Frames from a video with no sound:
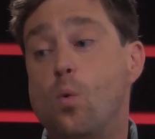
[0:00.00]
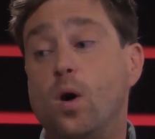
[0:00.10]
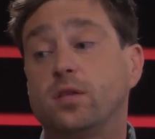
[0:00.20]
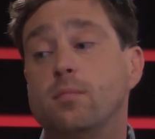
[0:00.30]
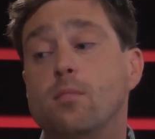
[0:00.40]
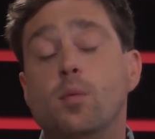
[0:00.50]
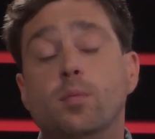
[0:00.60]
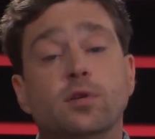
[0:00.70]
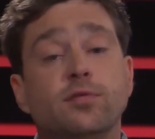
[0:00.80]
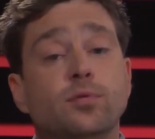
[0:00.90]
what the
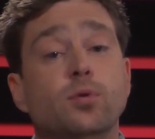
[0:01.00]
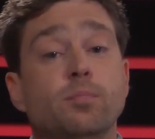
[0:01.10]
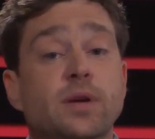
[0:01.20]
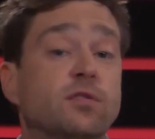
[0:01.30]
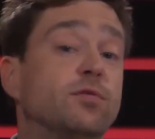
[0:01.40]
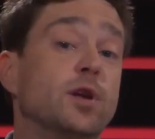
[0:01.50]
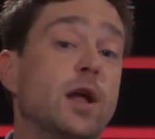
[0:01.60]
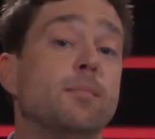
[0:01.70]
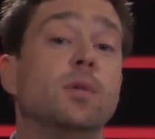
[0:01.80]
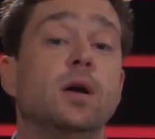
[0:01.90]
moment of truth means for
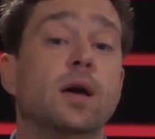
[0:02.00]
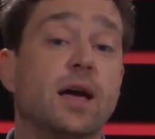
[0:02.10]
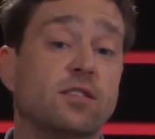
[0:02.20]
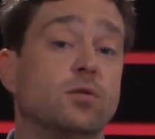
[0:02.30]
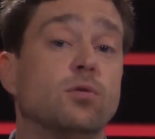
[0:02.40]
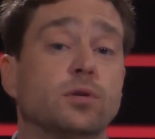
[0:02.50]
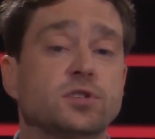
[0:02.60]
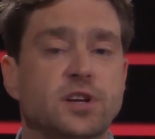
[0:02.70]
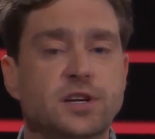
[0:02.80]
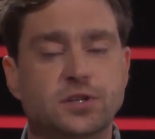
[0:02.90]
them as an
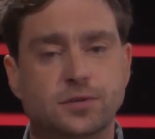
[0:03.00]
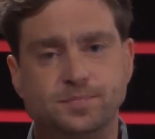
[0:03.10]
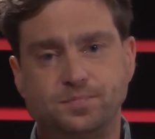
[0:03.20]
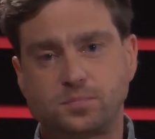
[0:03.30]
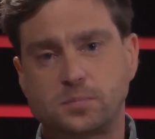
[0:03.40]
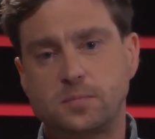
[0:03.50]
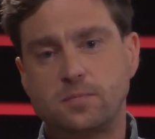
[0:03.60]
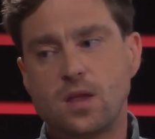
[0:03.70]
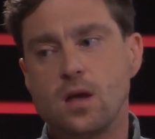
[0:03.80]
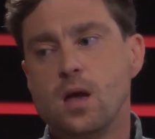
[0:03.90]
organization.
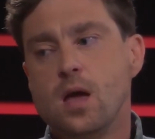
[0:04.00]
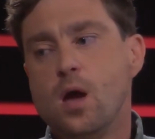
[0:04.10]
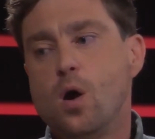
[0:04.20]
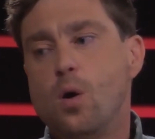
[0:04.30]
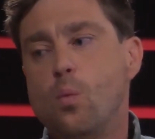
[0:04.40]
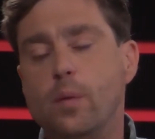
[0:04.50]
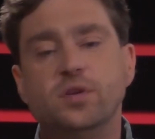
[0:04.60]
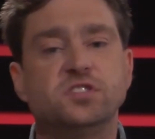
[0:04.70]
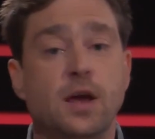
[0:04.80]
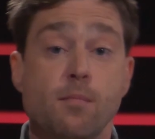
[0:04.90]
When we
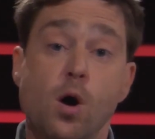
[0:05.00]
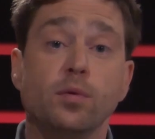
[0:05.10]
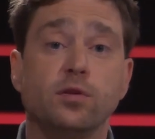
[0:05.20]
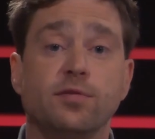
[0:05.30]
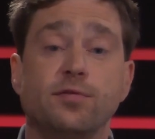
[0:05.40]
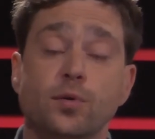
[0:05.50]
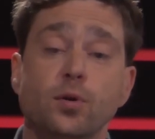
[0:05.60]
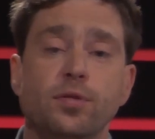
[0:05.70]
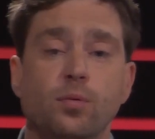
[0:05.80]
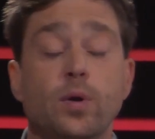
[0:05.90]
say moment of
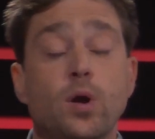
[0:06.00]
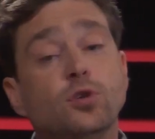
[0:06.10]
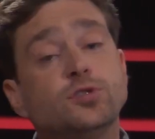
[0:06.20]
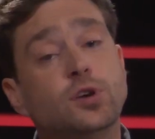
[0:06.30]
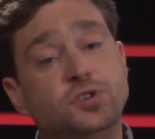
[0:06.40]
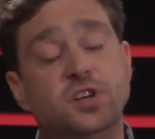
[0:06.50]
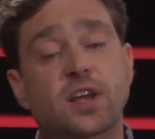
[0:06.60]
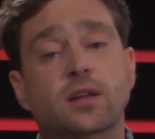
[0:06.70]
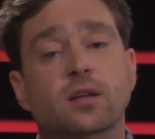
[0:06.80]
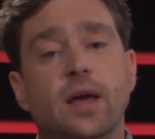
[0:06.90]
truth, we also
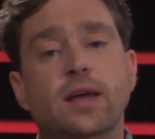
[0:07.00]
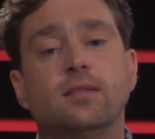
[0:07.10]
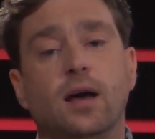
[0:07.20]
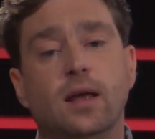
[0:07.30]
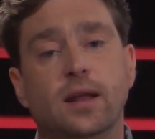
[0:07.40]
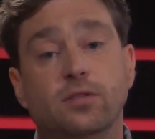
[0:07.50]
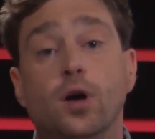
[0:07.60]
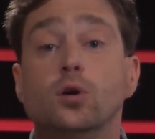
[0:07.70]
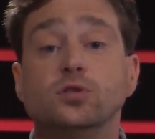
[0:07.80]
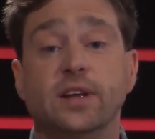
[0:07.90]
see in the data that
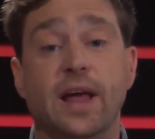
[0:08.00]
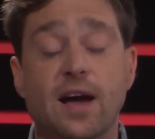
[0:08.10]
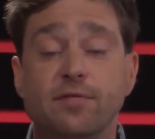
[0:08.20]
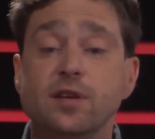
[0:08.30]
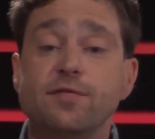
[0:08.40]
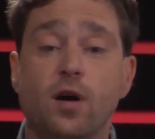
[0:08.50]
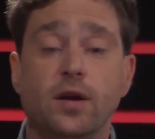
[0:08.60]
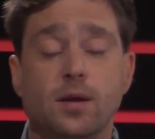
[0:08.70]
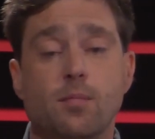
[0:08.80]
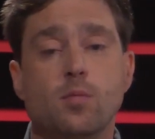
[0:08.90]
those that have
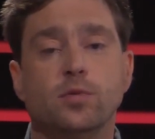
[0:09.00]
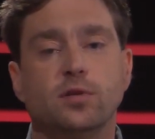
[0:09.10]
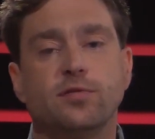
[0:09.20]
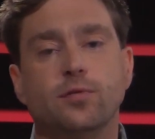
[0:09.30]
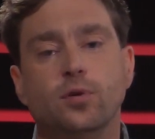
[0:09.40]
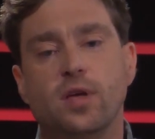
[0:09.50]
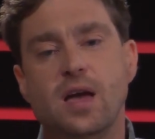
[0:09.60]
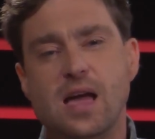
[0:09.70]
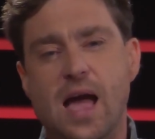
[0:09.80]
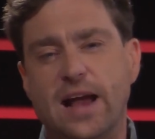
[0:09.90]
defined a moment of truth
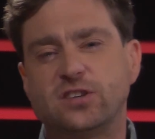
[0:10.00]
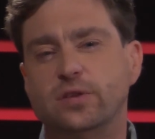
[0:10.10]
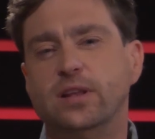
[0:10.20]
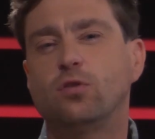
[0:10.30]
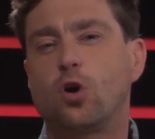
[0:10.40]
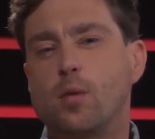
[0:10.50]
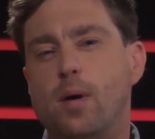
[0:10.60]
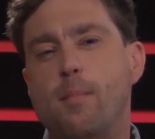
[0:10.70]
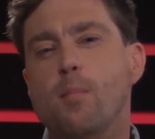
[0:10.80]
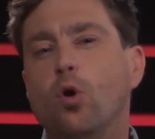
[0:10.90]
actually talk
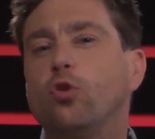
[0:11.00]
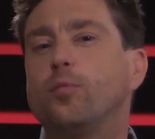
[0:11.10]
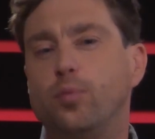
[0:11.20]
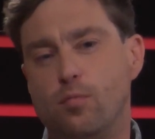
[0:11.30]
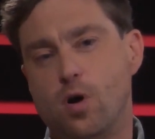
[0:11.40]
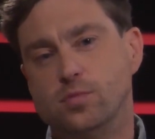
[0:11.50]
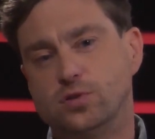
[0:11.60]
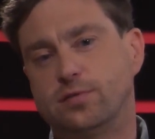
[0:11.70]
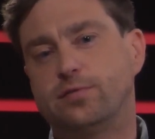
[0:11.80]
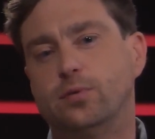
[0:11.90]
about multiple
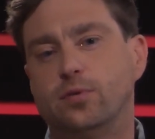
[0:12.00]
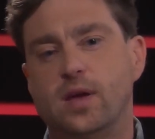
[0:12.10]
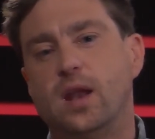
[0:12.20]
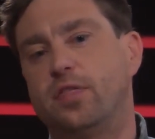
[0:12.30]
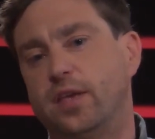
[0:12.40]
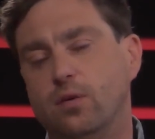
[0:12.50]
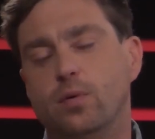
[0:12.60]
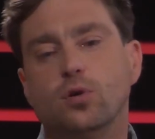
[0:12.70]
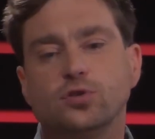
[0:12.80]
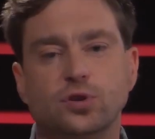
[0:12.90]
moments of truth. And I think
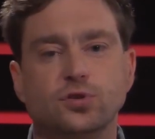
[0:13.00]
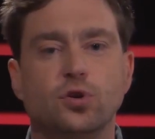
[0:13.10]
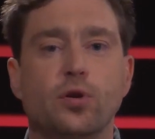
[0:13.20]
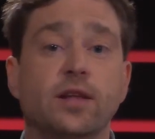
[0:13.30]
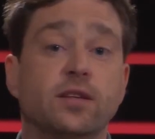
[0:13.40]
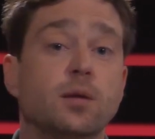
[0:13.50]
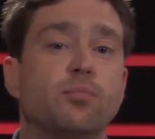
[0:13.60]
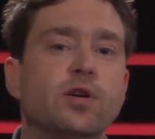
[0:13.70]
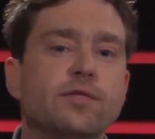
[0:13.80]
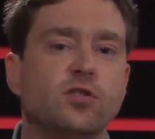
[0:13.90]
we also saw that in the
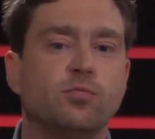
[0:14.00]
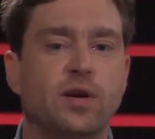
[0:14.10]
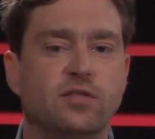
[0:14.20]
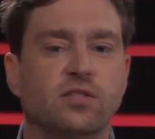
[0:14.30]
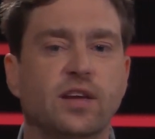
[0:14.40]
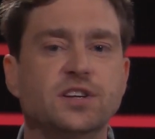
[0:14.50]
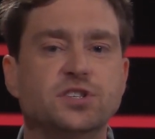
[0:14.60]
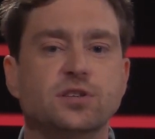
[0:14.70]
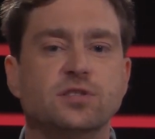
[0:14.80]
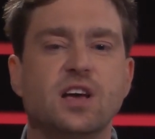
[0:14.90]
previous
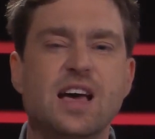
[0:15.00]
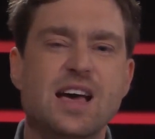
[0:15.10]
presentations.